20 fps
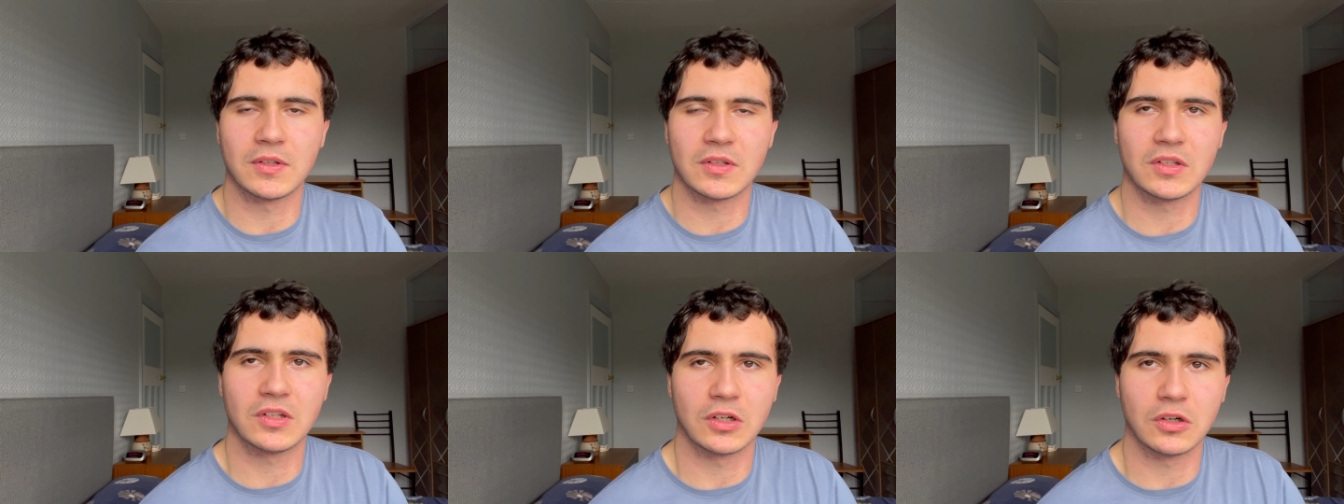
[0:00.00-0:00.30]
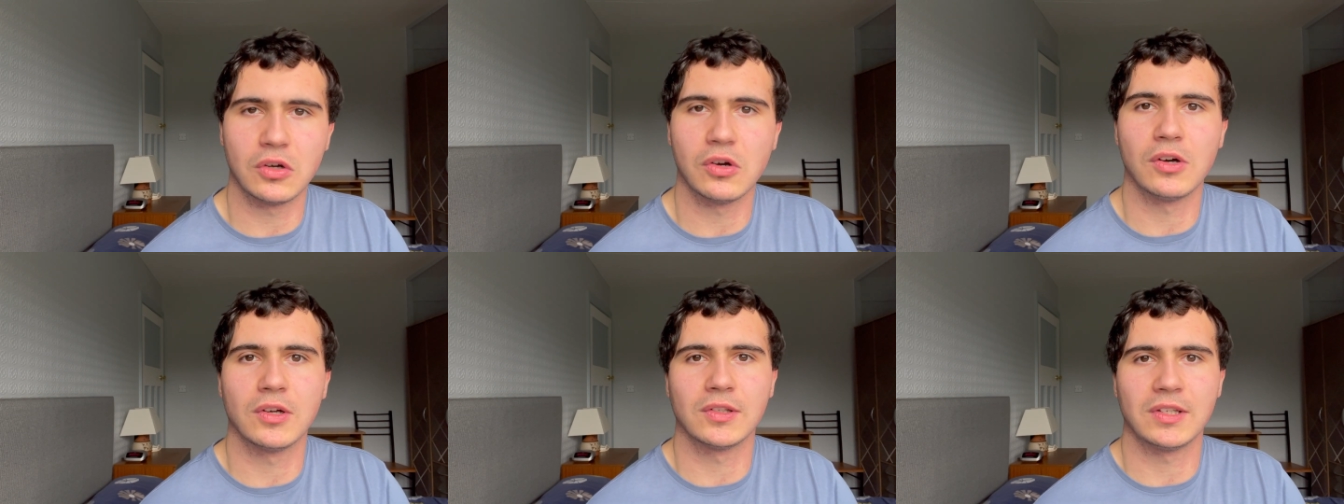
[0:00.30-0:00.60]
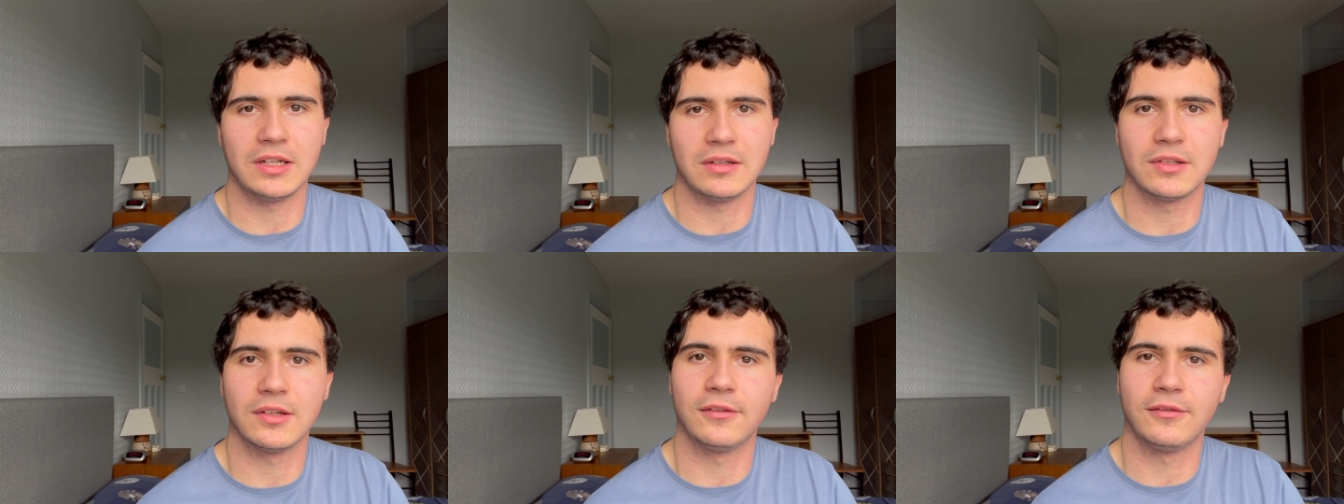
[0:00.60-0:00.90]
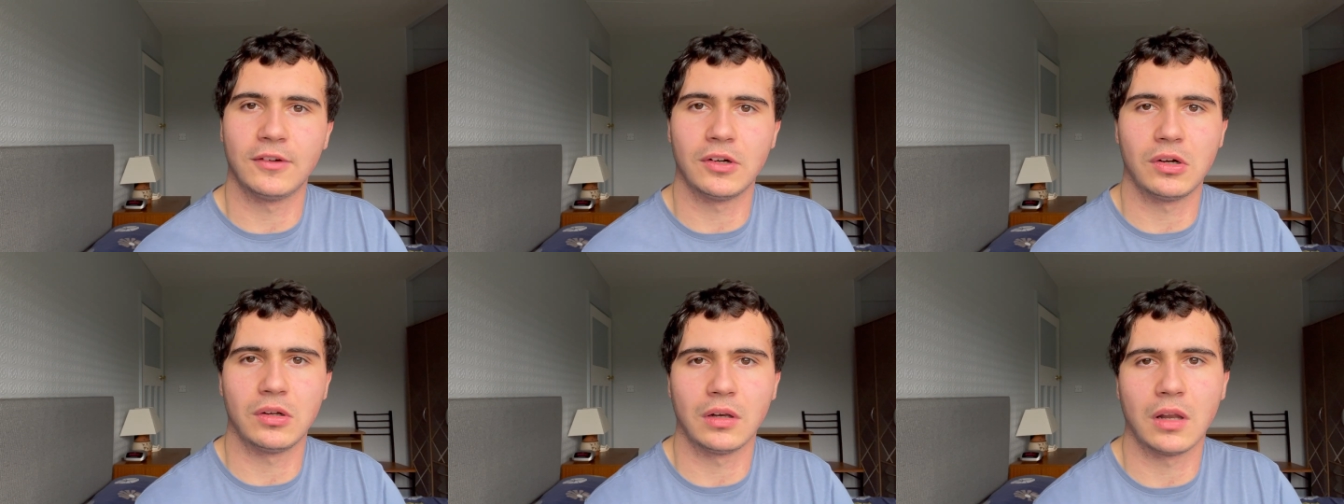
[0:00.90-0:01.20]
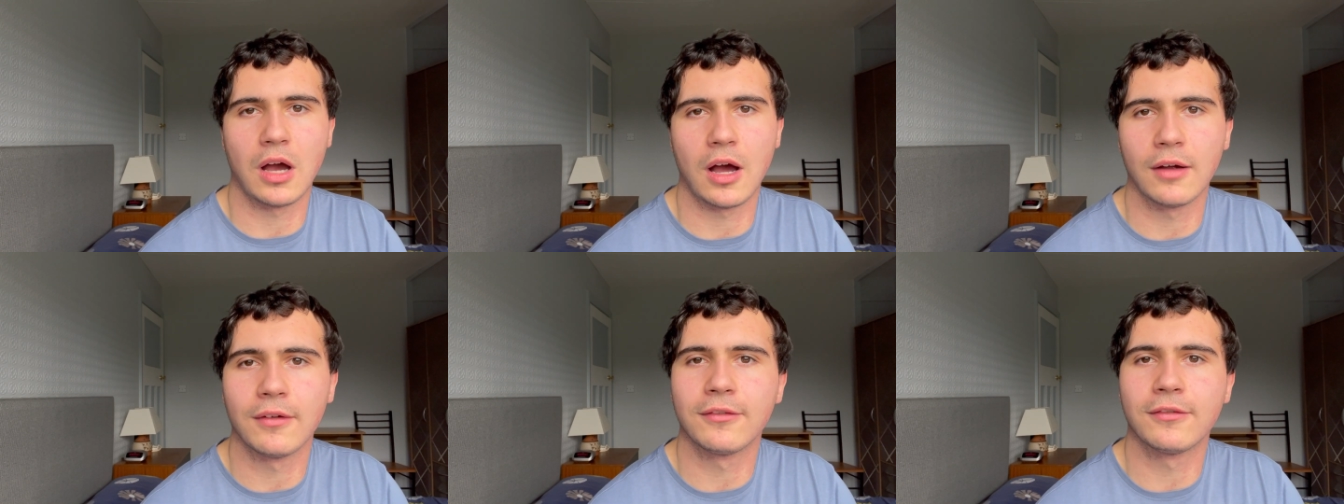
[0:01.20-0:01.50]
to cause it to fall
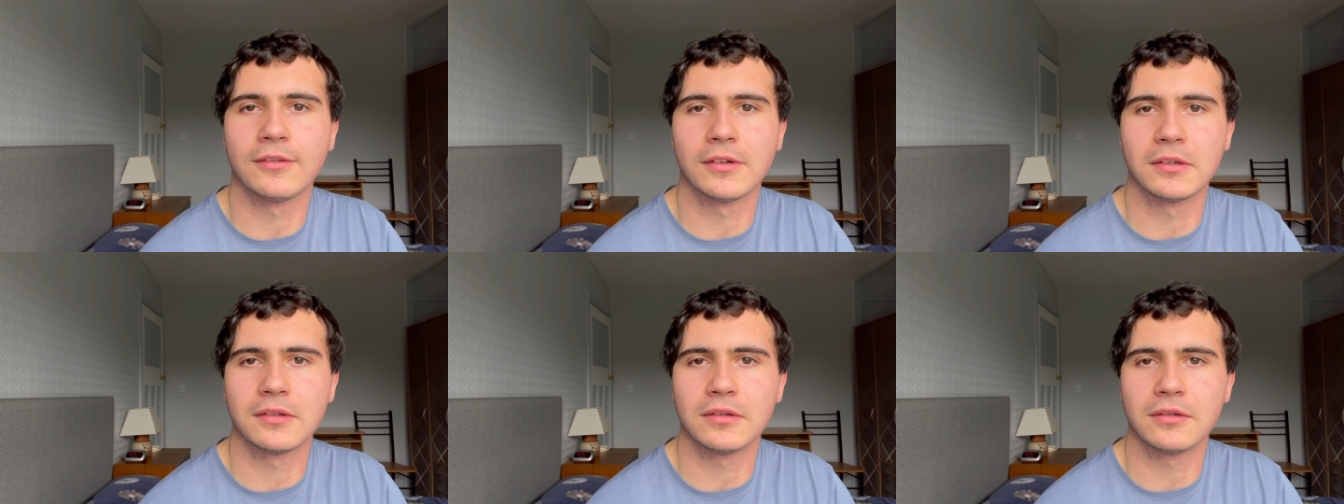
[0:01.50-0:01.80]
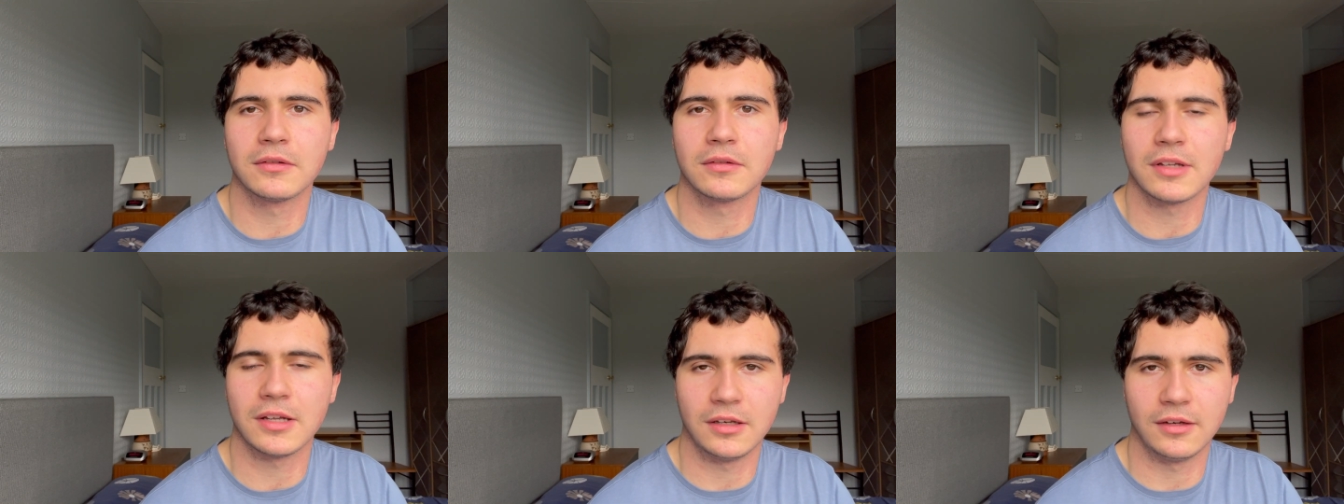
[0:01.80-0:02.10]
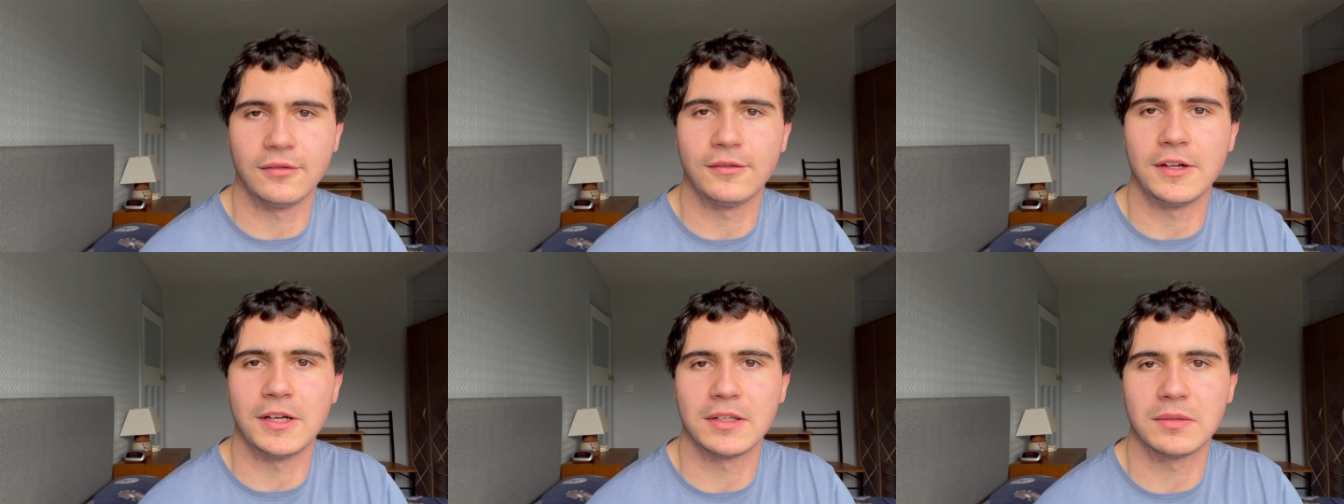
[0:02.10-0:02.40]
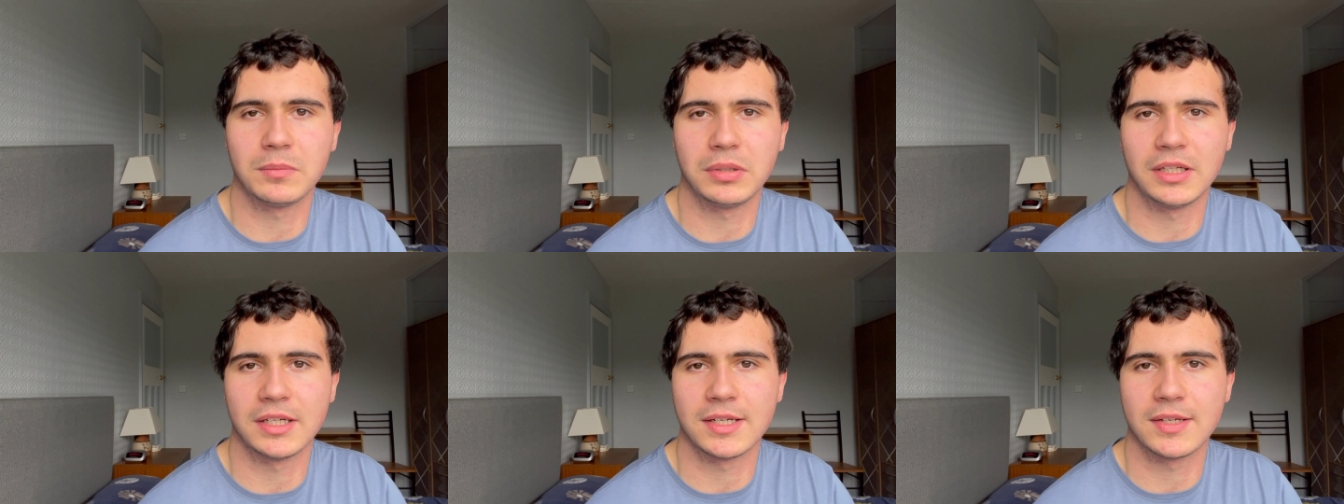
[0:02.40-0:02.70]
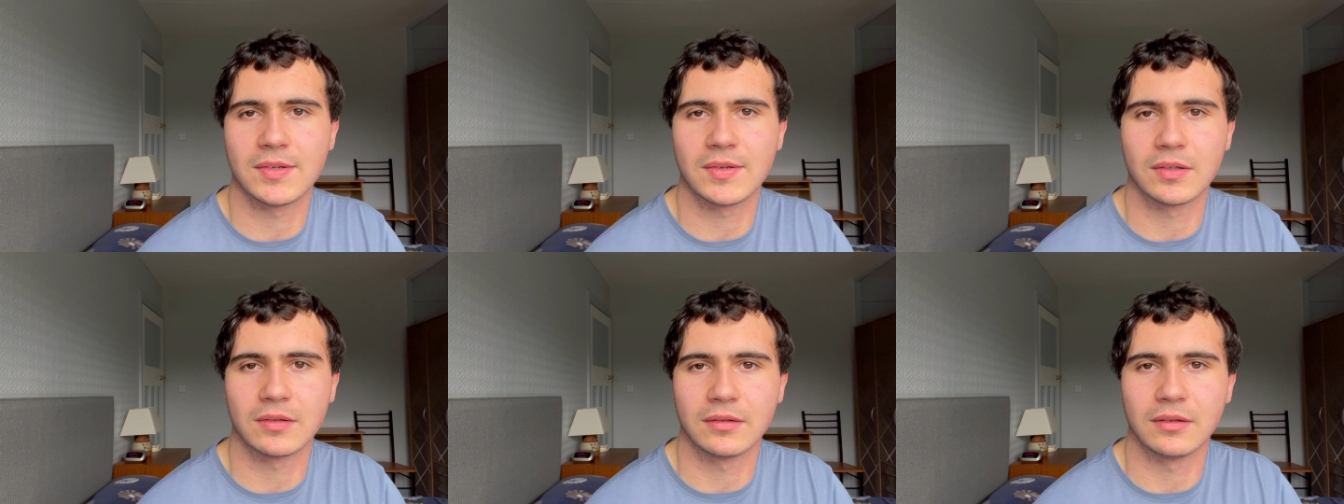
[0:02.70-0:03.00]
off in the first
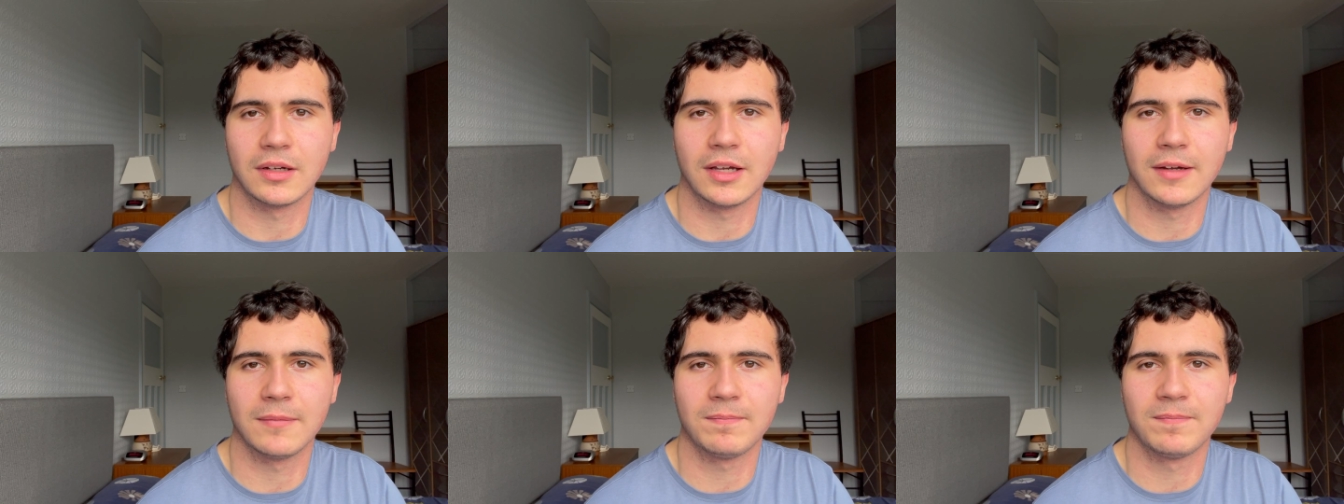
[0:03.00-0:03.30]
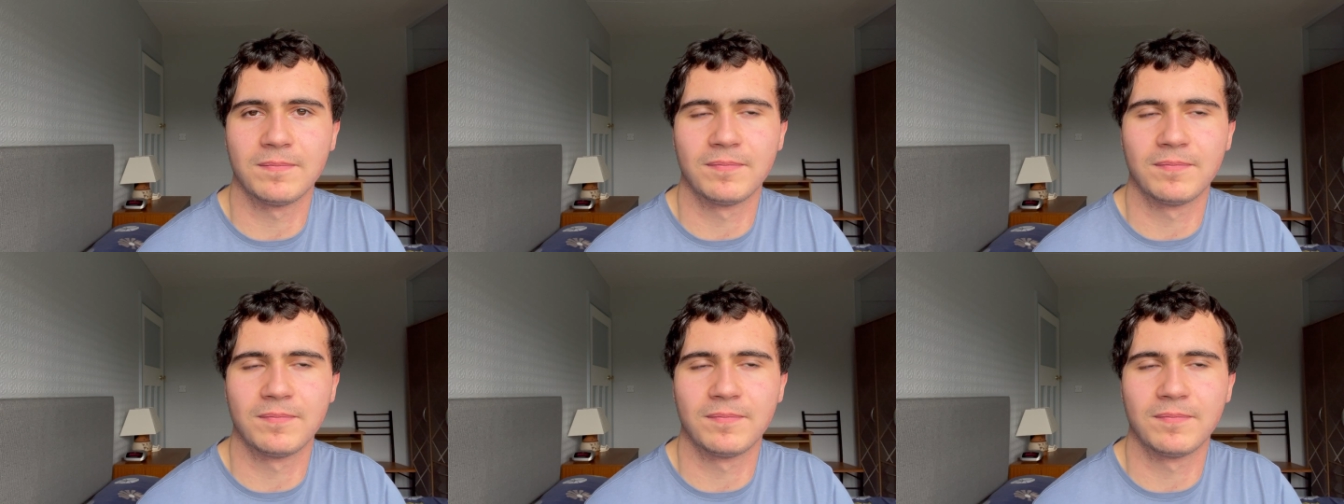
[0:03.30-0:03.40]
place, okay?